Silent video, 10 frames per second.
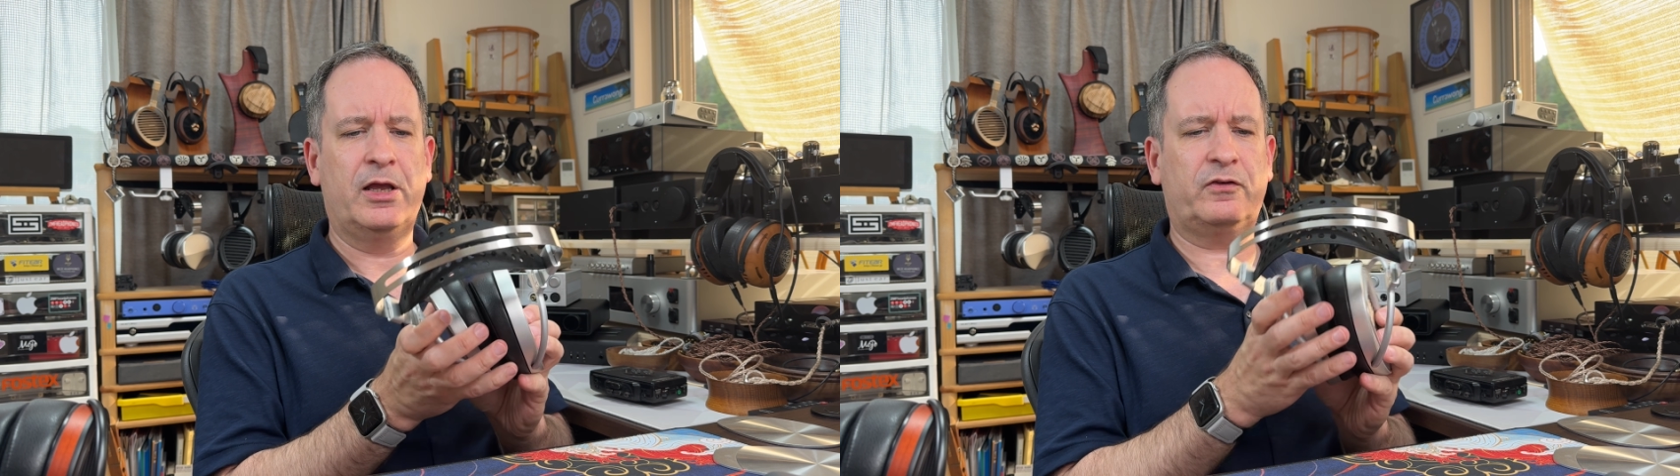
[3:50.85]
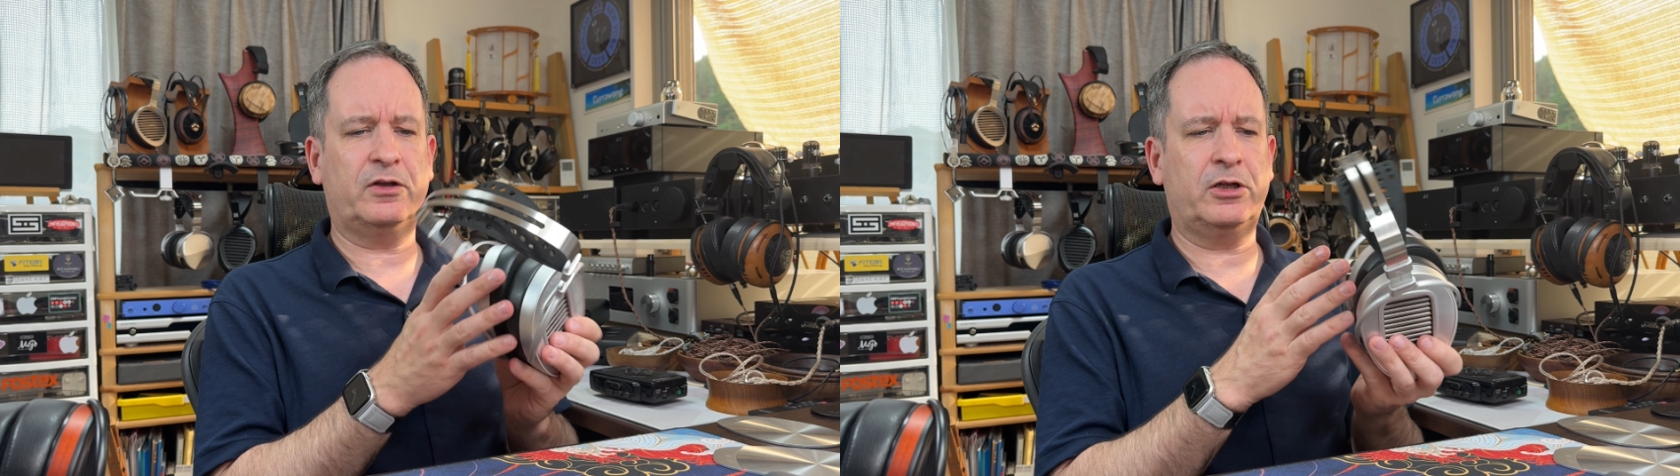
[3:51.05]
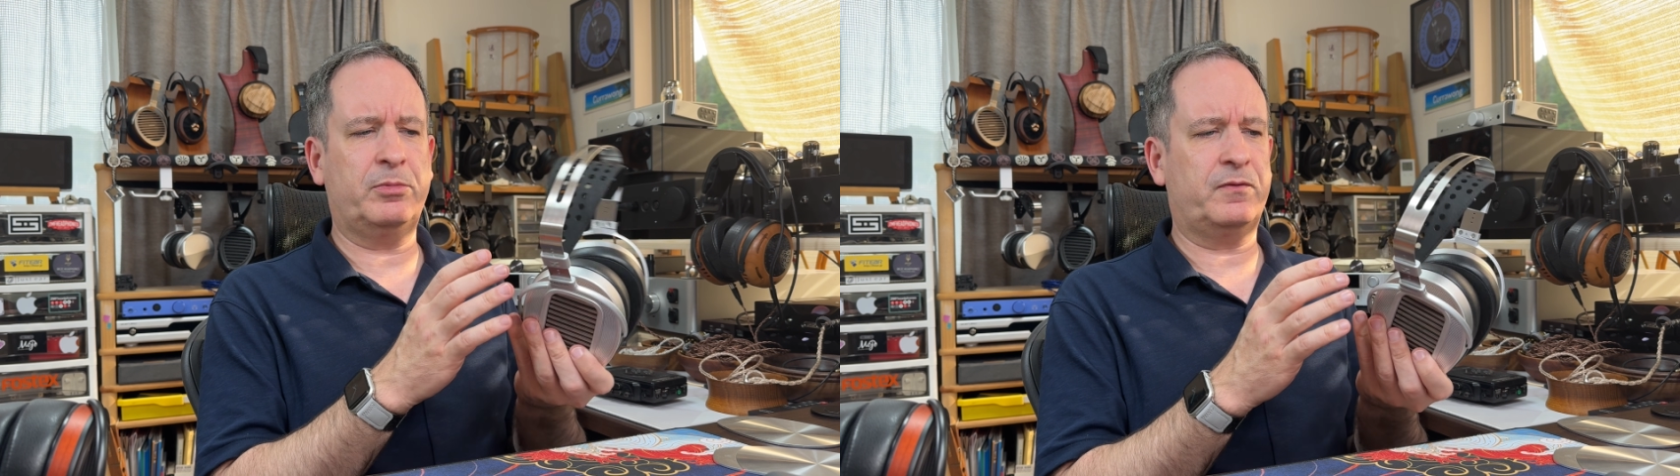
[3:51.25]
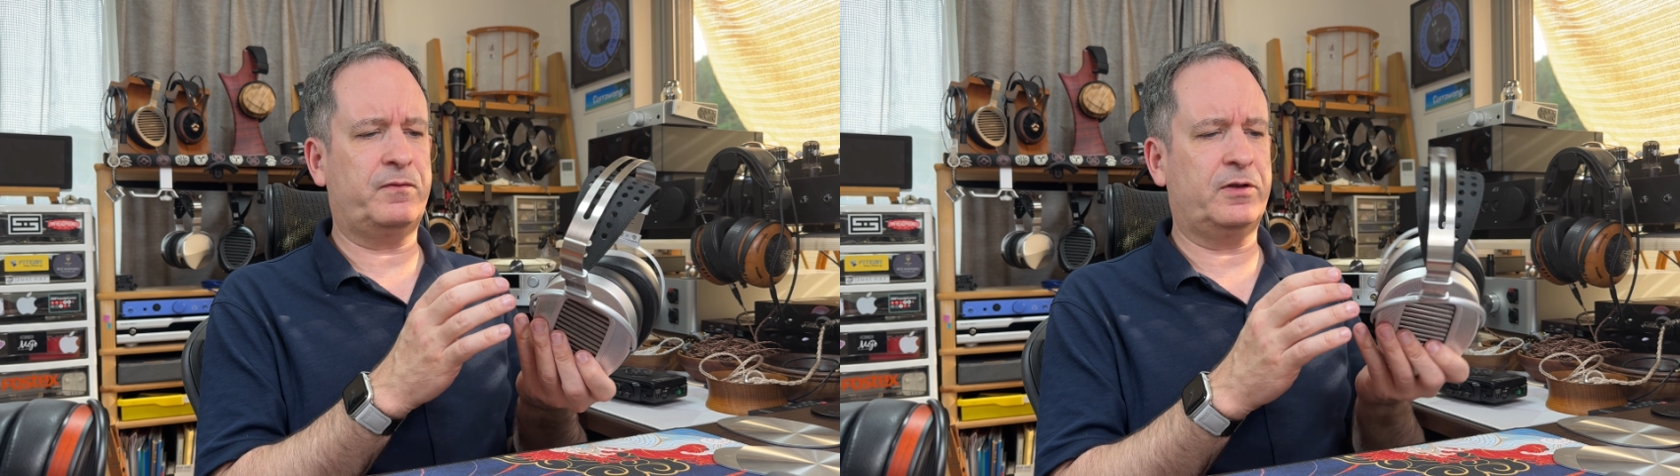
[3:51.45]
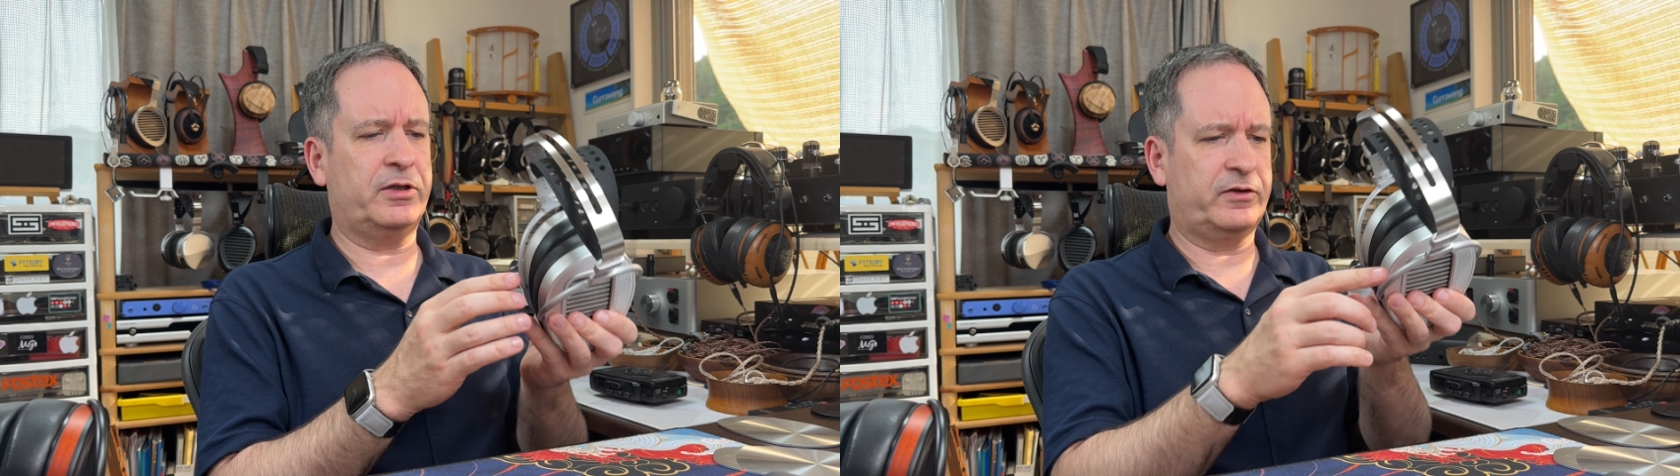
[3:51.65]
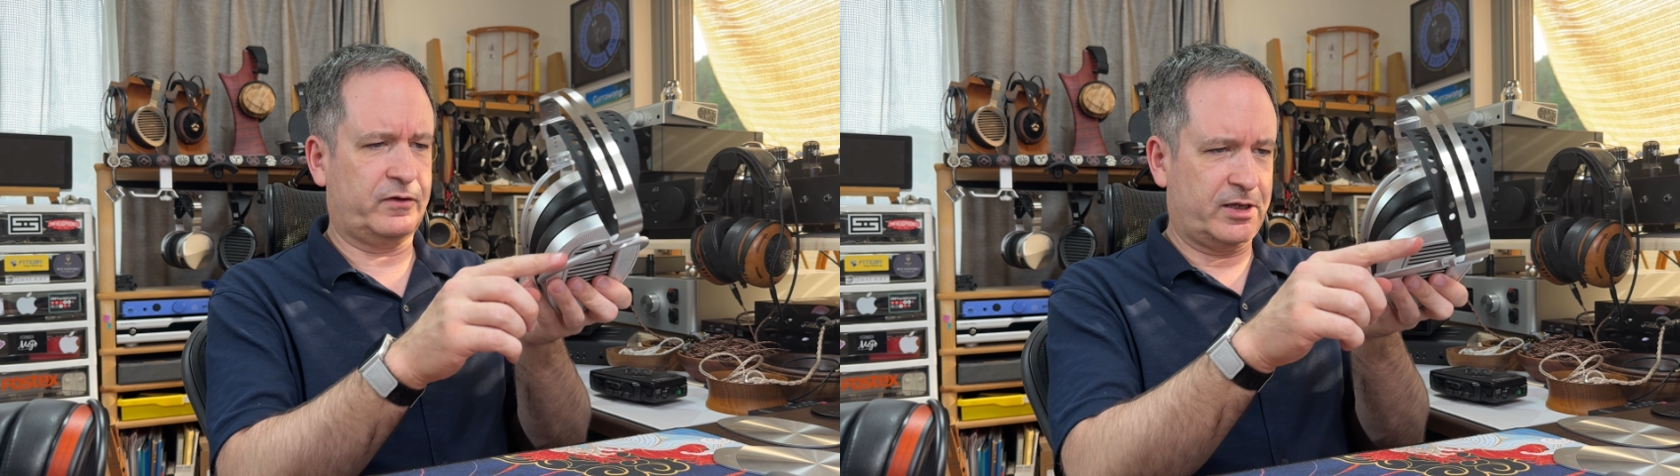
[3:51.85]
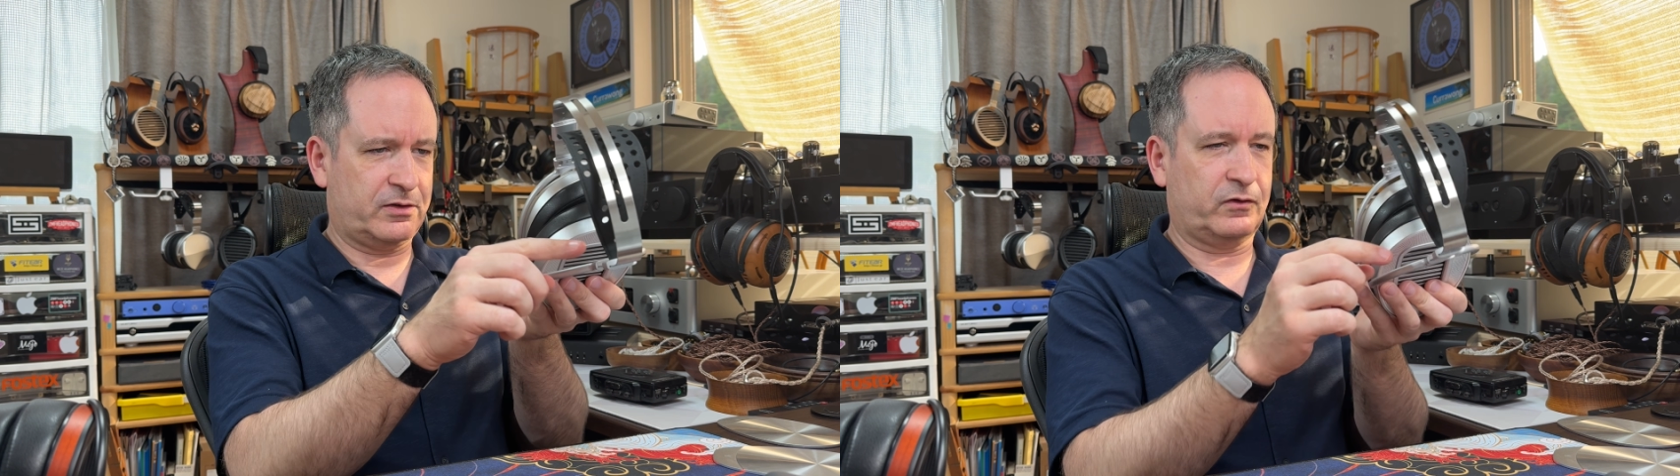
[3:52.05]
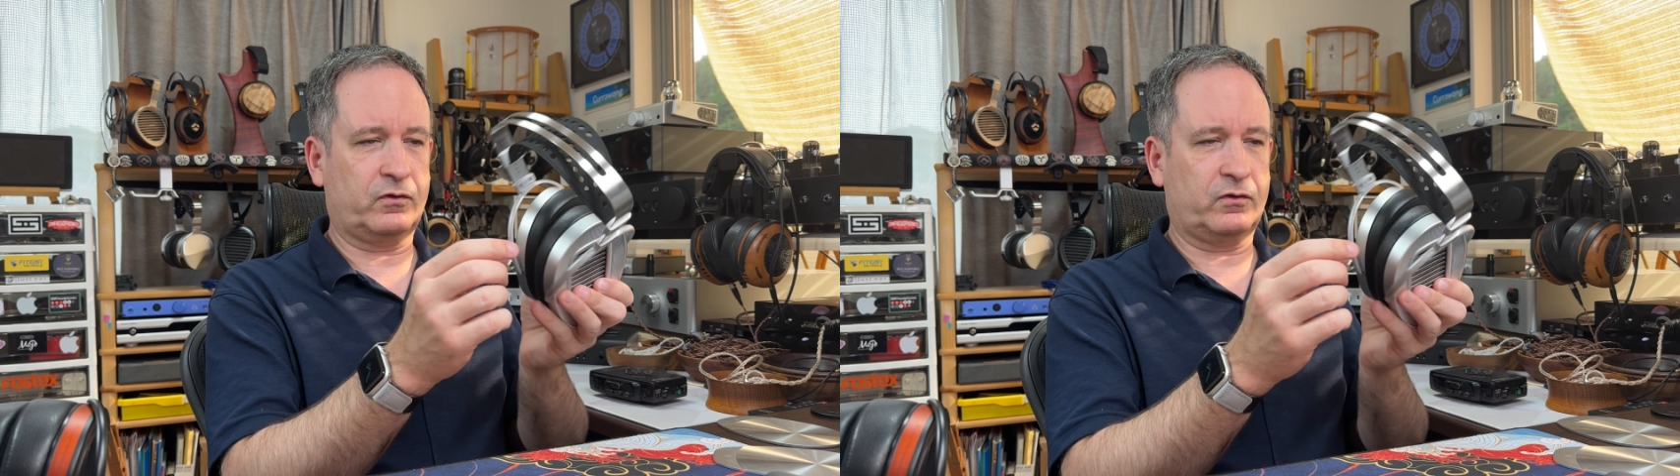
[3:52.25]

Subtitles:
It's a little bit fiddly to get the